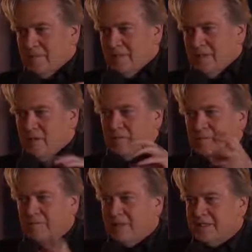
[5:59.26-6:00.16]
you know,
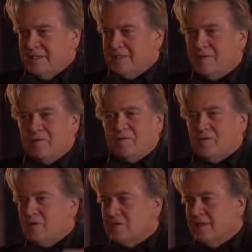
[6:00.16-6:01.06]
the big cities coming
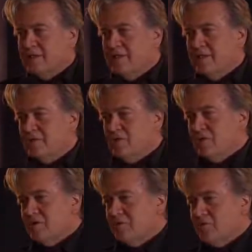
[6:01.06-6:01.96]
first and then it
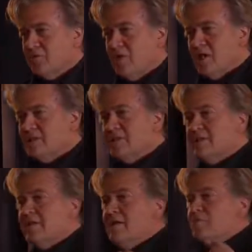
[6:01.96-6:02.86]
triggers for the rest,
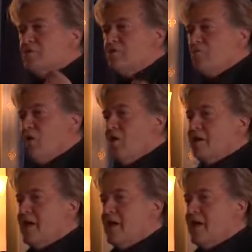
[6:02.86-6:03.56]
it was wrong.